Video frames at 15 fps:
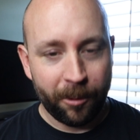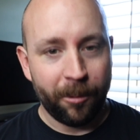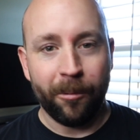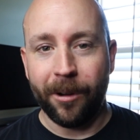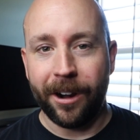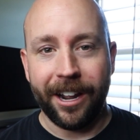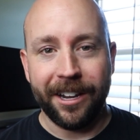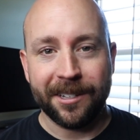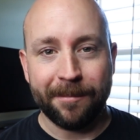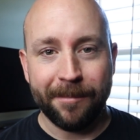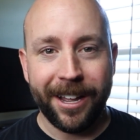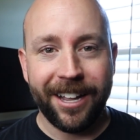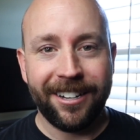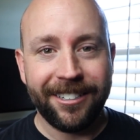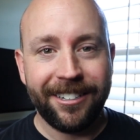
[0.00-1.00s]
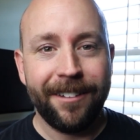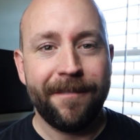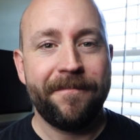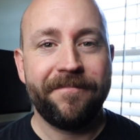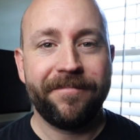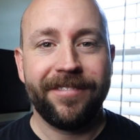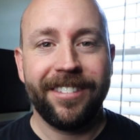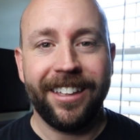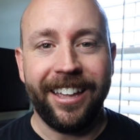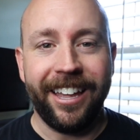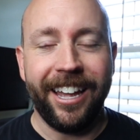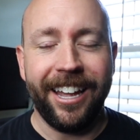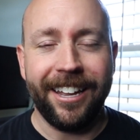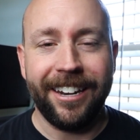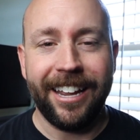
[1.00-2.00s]
what I smelled
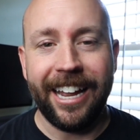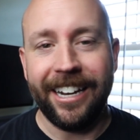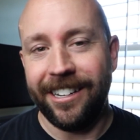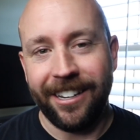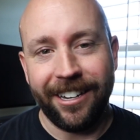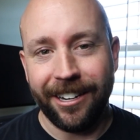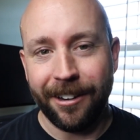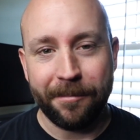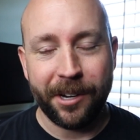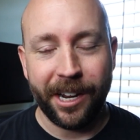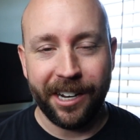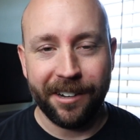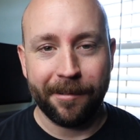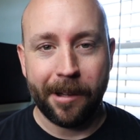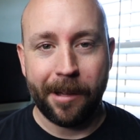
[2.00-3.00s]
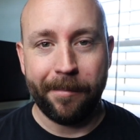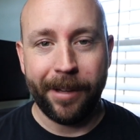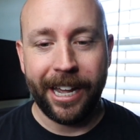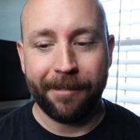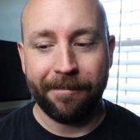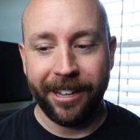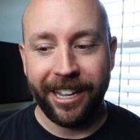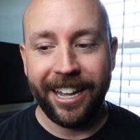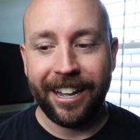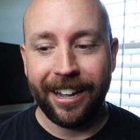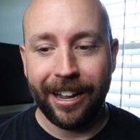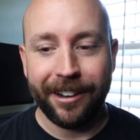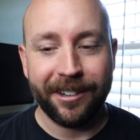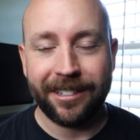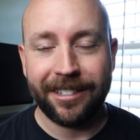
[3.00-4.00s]
and had to end up changing my bag. But yeah,
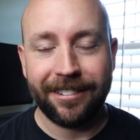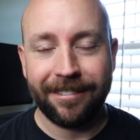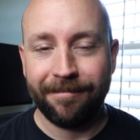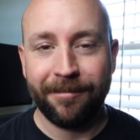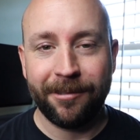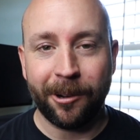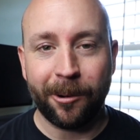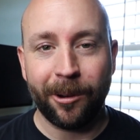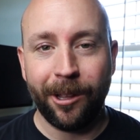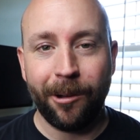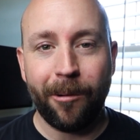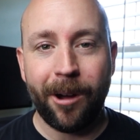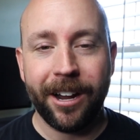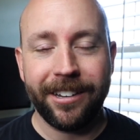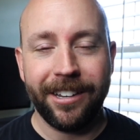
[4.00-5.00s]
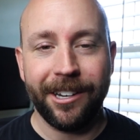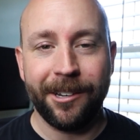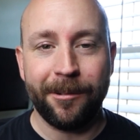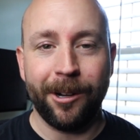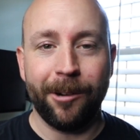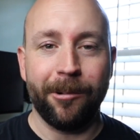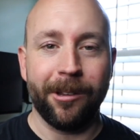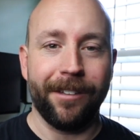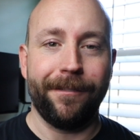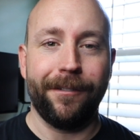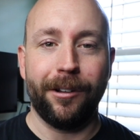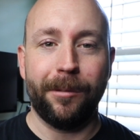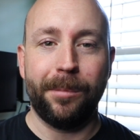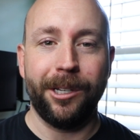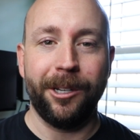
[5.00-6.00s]
I just totally walked into it with a
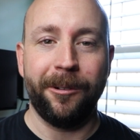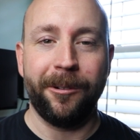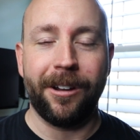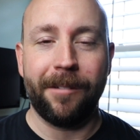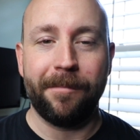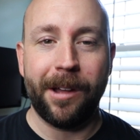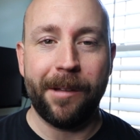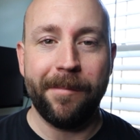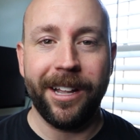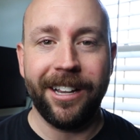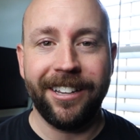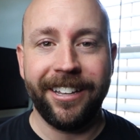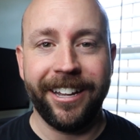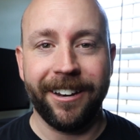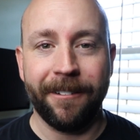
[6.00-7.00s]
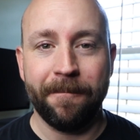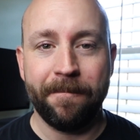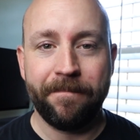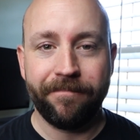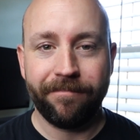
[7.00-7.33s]
full balloon on my belly and